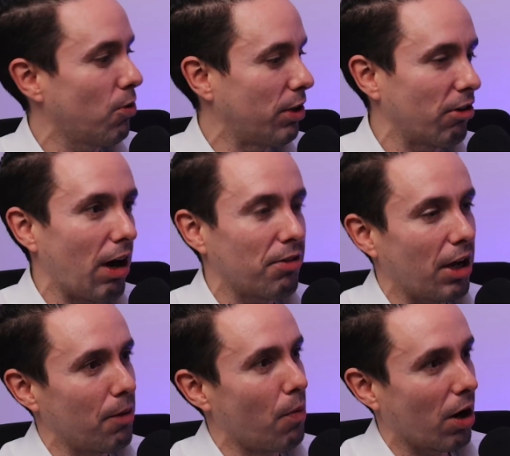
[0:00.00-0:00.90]
So when you're out
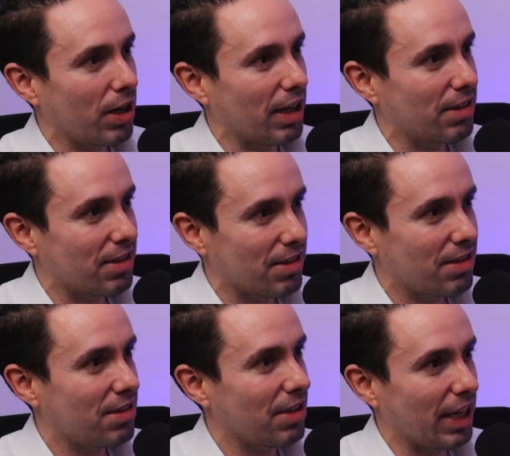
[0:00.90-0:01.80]
there marketing
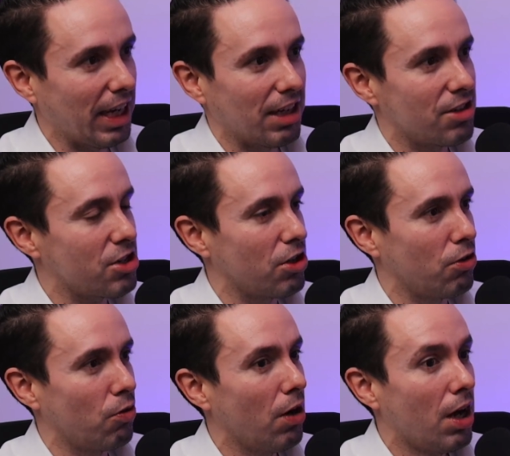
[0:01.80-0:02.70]
Seguin to